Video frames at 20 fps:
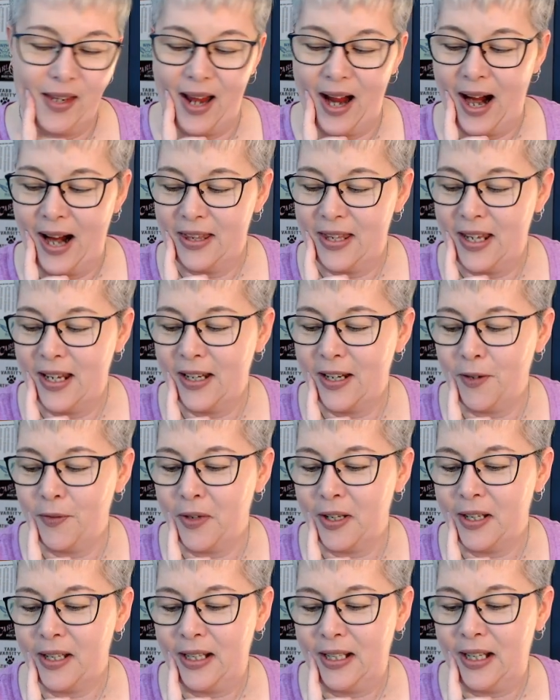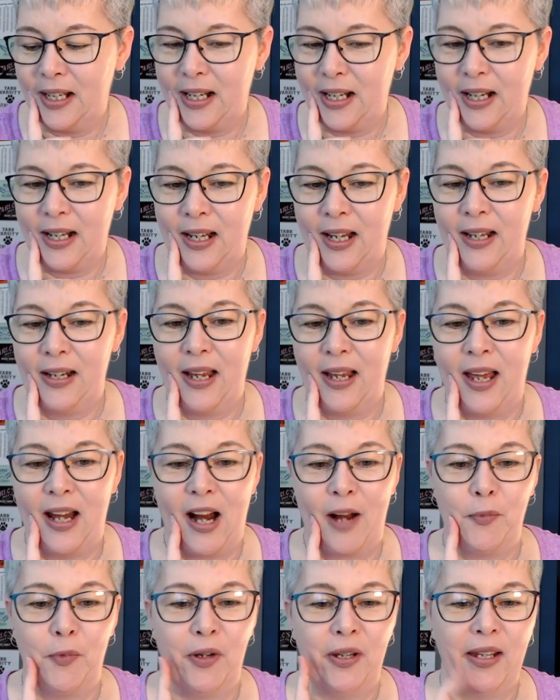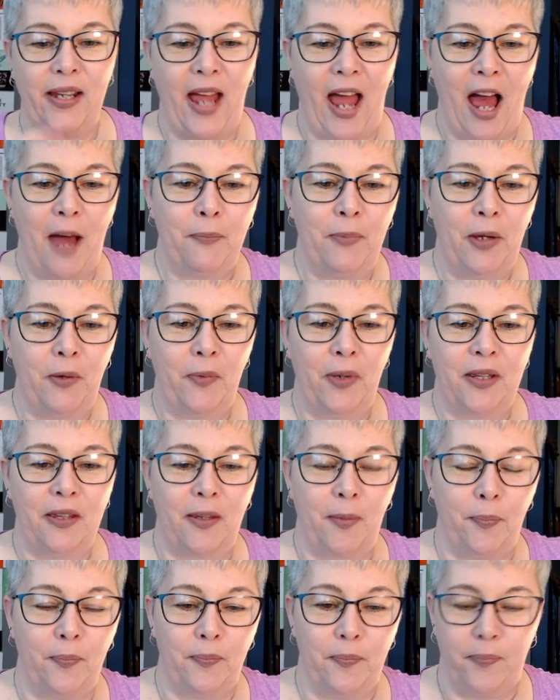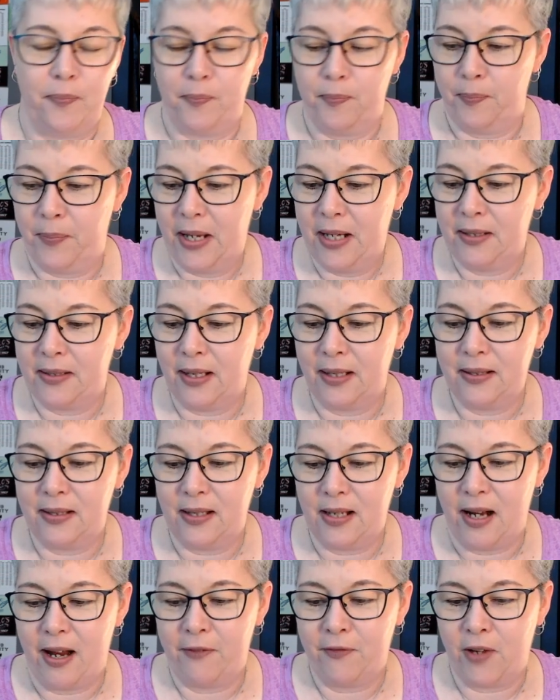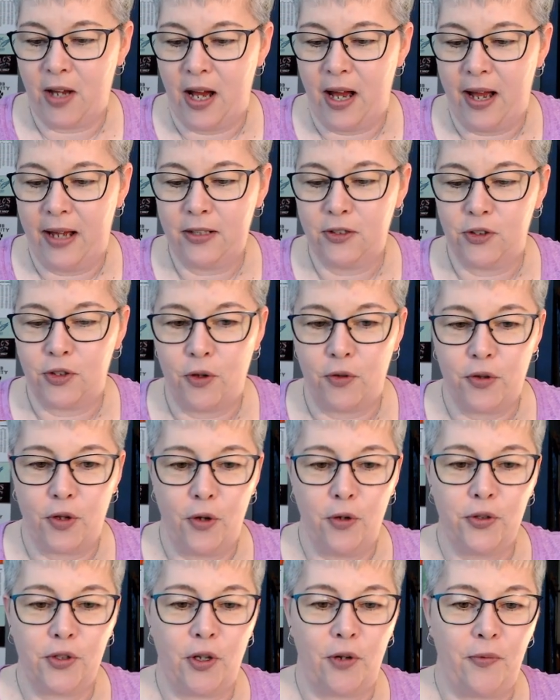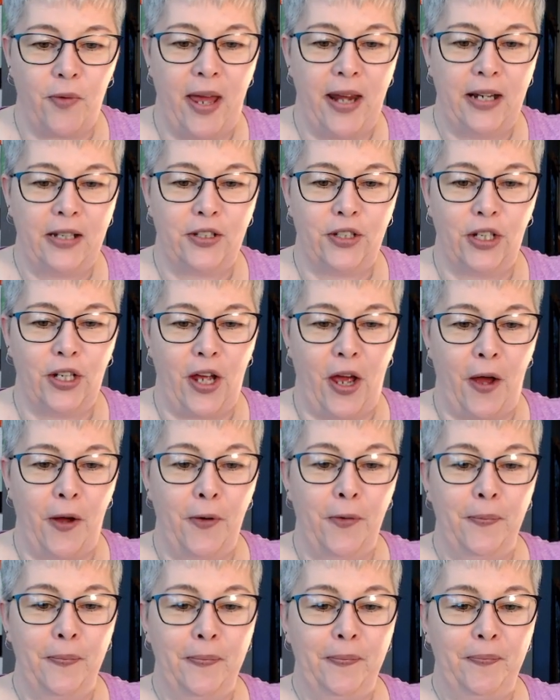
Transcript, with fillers: I think it really needed it, and I'm really happy with the pieces that I've cut, so those are ready to go.